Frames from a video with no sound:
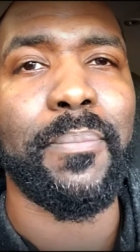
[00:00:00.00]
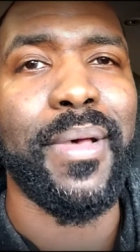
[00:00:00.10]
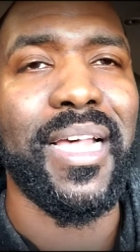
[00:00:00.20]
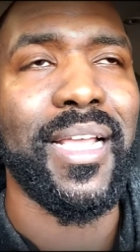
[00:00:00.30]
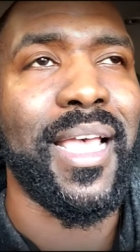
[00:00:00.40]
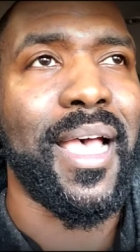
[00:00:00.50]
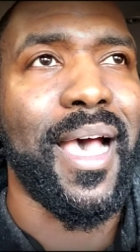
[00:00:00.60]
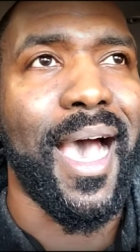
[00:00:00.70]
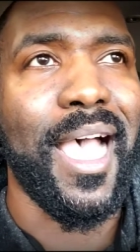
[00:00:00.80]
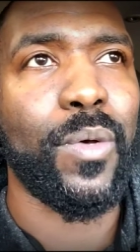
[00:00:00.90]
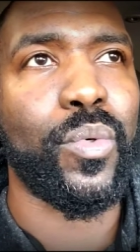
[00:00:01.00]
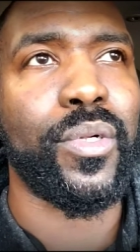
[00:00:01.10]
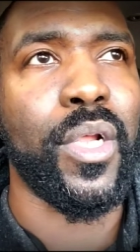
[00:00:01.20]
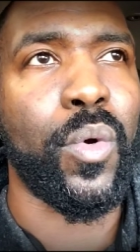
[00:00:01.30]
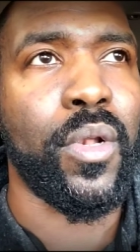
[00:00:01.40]
about it. I will
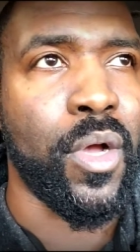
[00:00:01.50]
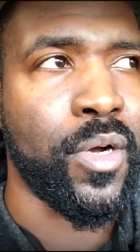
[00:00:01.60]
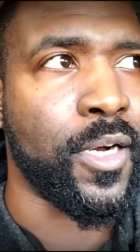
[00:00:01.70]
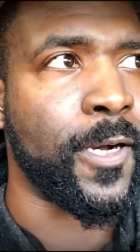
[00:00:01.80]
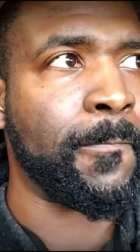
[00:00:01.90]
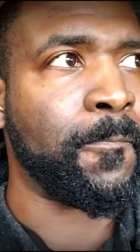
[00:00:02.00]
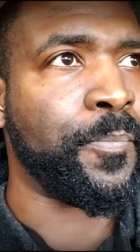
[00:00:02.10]
no longer,